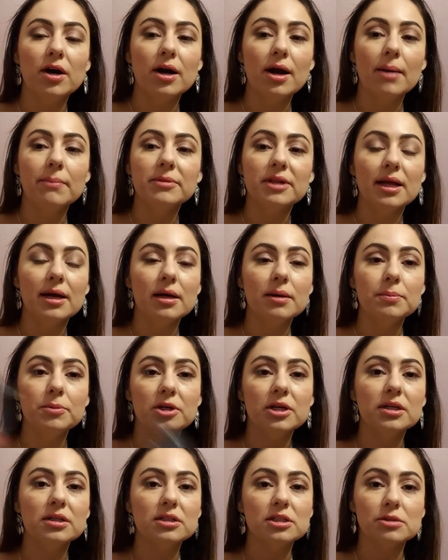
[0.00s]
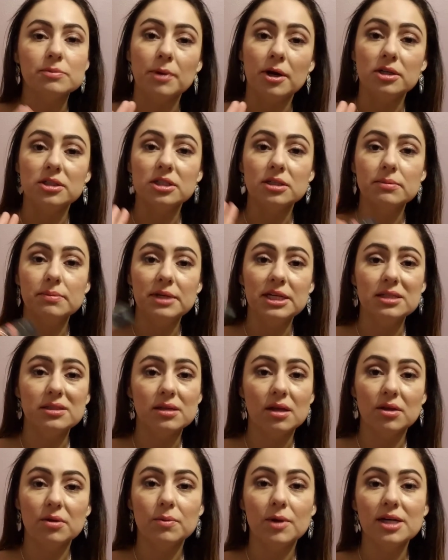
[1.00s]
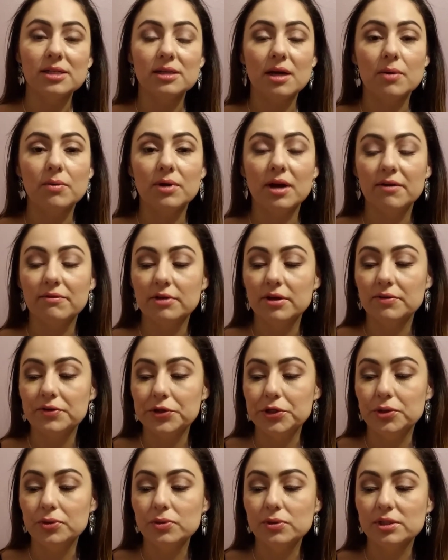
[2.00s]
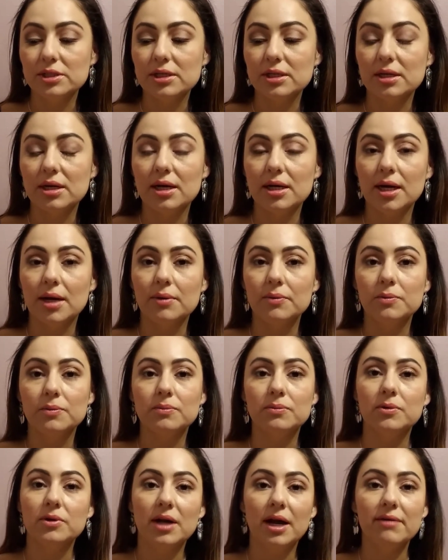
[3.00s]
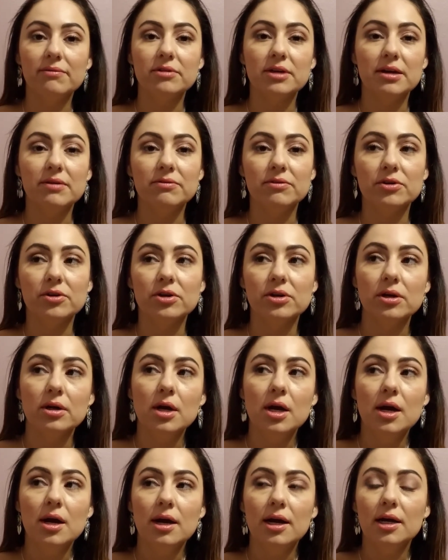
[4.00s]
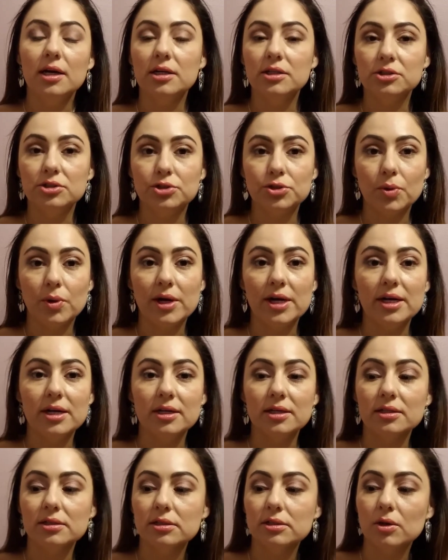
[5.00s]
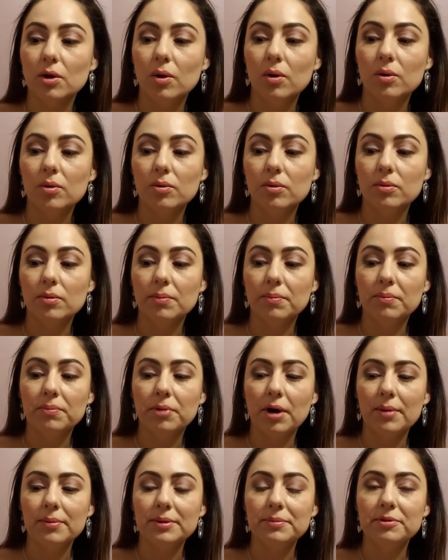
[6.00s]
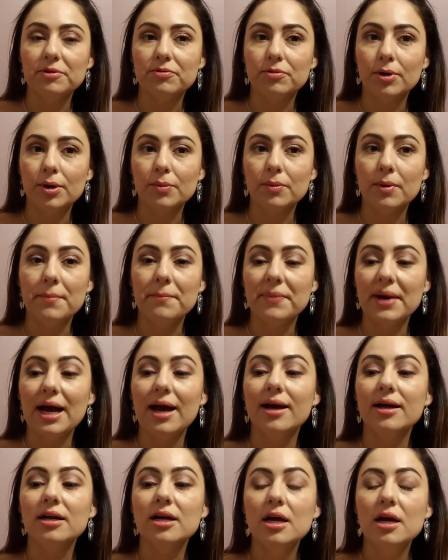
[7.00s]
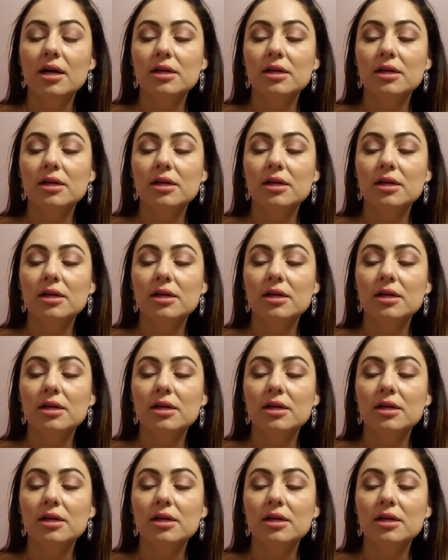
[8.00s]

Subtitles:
I'm glad I put it in this project, because otherwise I would have never used it and I would have never enjoyed it. So probably before it went bad.